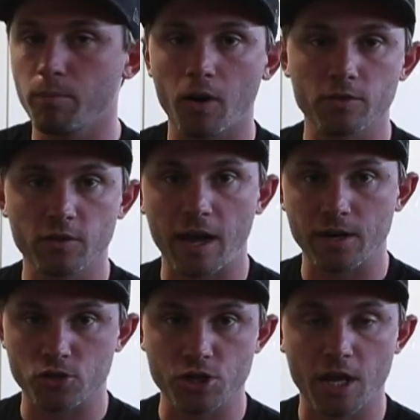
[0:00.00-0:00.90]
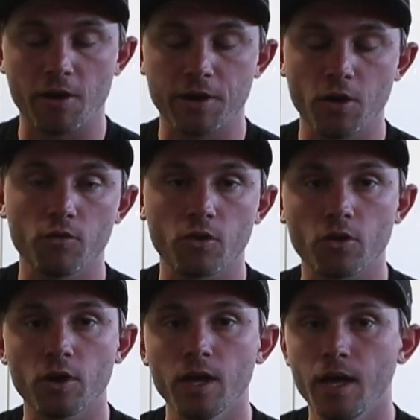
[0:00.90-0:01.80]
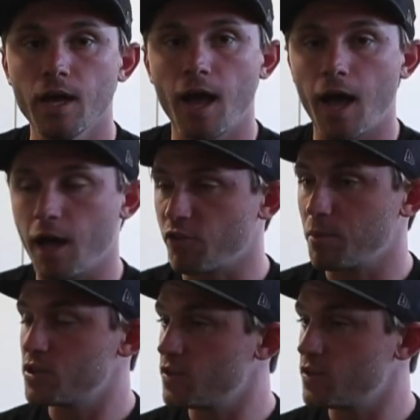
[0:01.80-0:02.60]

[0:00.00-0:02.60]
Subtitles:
parts actually carry over from